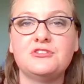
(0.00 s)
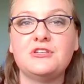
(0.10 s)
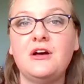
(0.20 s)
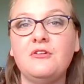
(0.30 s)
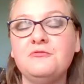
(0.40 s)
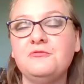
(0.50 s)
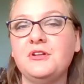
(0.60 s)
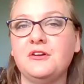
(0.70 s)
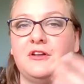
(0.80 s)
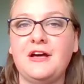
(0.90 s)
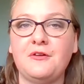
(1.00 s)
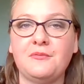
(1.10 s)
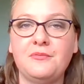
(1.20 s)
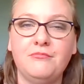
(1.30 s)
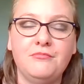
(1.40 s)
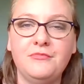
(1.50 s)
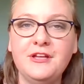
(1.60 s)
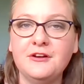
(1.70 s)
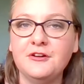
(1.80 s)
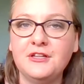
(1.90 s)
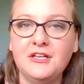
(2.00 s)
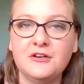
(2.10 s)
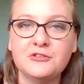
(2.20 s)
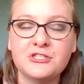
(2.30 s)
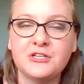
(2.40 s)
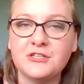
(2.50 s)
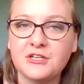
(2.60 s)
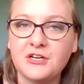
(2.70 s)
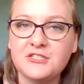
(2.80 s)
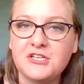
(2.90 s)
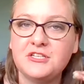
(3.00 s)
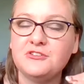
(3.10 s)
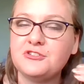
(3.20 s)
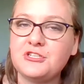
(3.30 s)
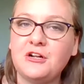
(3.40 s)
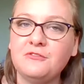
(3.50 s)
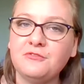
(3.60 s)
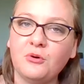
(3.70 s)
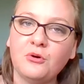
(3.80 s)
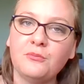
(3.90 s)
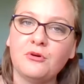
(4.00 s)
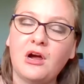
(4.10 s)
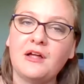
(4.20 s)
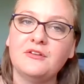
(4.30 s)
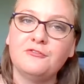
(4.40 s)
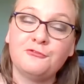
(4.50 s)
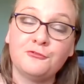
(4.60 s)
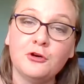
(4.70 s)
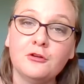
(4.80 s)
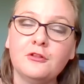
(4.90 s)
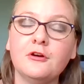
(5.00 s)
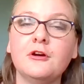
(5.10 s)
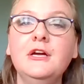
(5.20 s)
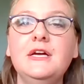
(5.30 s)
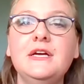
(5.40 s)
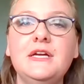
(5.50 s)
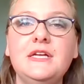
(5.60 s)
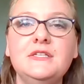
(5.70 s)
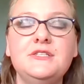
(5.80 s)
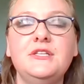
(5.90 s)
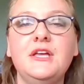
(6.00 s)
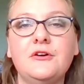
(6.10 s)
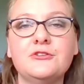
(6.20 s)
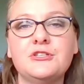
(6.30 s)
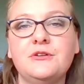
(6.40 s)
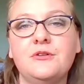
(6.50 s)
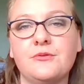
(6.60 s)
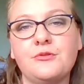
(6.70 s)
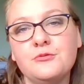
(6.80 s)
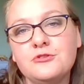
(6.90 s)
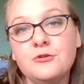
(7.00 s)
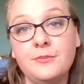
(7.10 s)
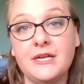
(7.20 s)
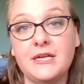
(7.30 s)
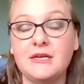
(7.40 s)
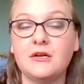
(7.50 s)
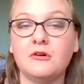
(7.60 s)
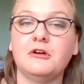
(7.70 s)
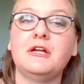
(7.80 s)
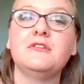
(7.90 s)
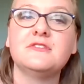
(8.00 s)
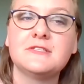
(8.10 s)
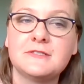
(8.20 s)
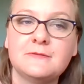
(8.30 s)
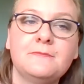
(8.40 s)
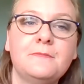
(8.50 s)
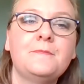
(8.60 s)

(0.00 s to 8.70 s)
shelf and are now there in the ocean on the continental shelf or brought further into the ocean through turbidity currents.